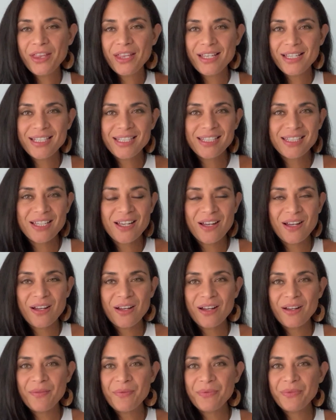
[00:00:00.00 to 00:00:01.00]
these
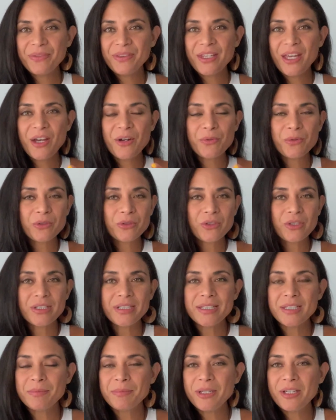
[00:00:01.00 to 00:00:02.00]
uh,
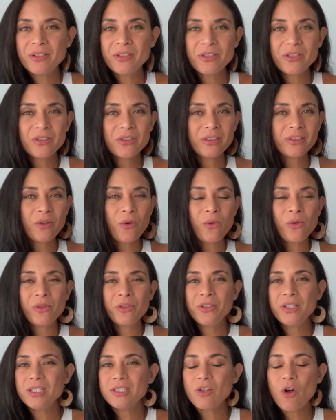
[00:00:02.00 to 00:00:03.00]
neurotransmitters and all
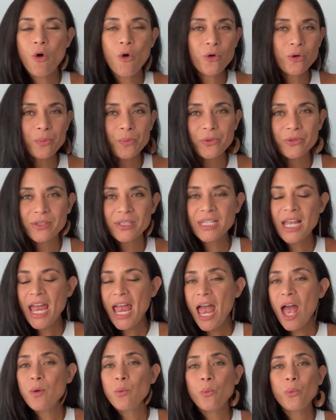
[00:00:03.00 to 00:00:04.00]
these hormones,
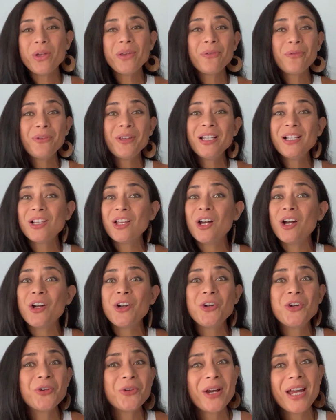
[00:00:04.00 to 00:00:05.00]
and we feel
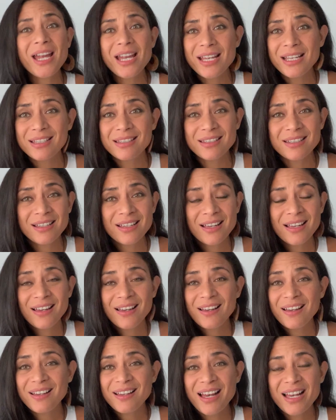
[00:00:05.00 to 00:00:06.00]
great
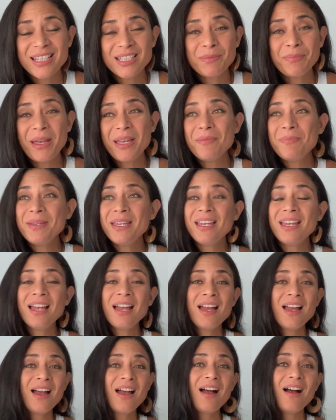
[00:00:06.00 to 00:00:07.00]
Guys, maybe,
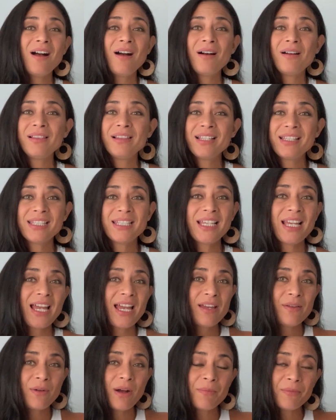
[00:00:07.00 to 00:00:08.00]
uh, let's
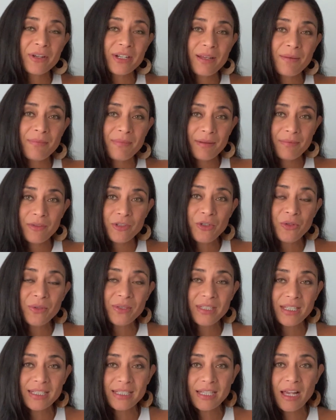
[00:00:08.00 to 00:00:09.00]
say, I'm gonna use
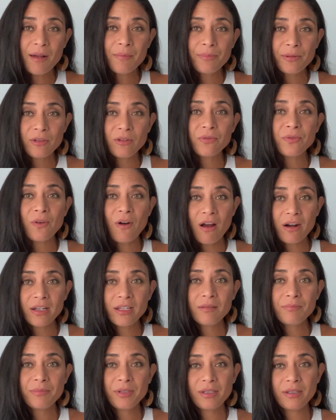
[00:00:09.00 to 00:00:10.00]
the example of
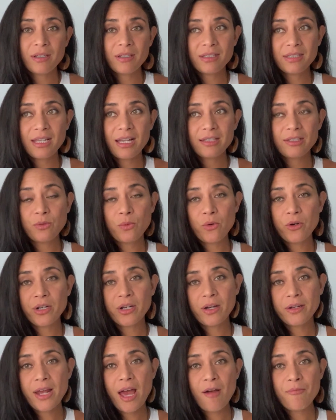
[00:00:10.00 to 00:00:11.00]
running because that's a
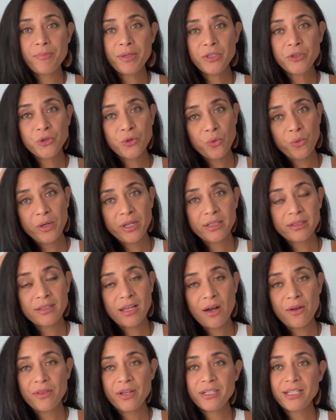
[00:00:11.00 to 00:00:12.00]
workout I've been doing
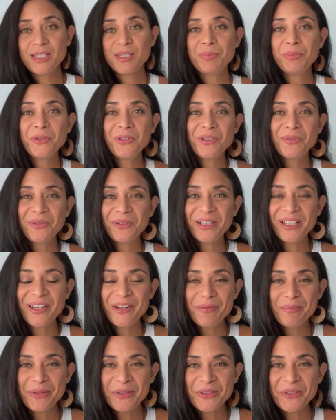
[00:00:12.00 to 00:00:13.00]
now that it's beautiful
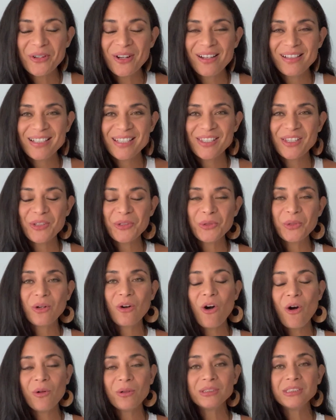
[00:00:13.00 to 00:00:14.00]
here in Montreal, it's not too
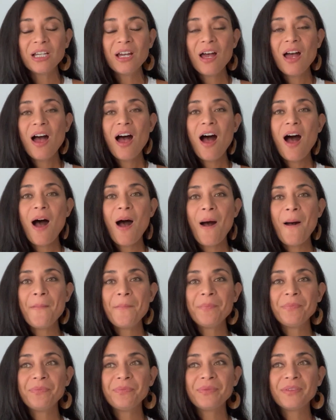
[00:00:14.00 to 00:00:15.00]
cold.
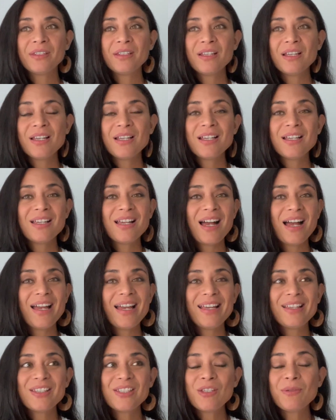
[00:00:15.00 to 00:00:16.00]
Um,
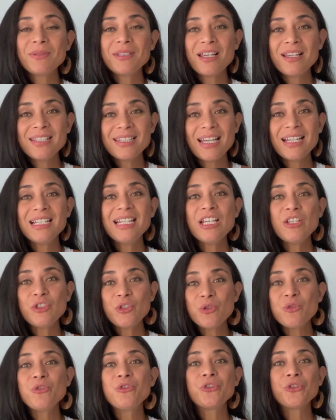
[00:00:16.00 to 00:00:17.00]
sometimes I need
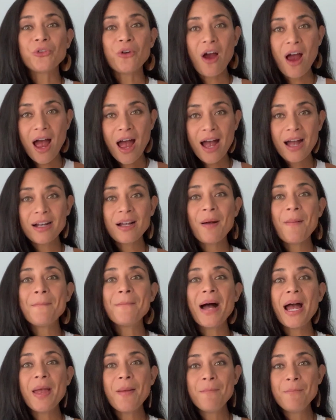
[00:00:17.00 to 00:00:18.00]
to drag
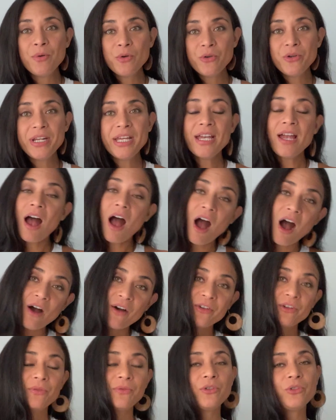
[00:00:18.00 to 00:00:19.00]
my booty
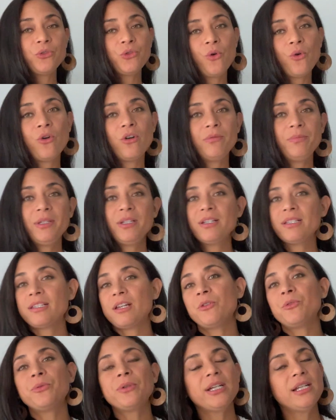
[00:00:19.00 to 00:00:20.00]
out of the door because I
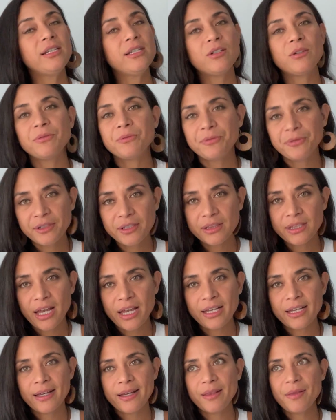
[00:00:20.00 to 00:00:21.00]
really don't feel
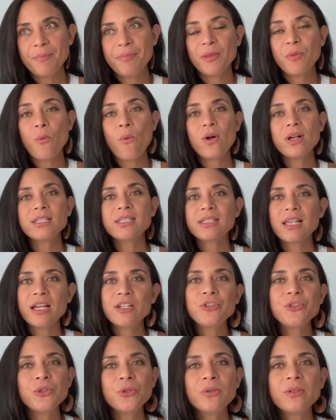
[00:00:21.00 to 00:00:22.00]
like it. But once I
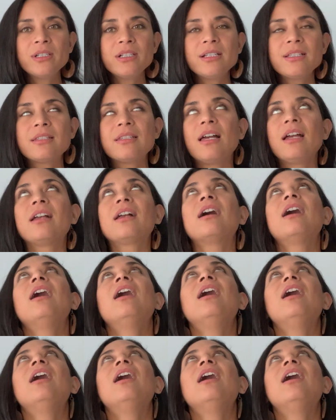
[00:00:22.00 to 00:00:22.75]
do it, it's like,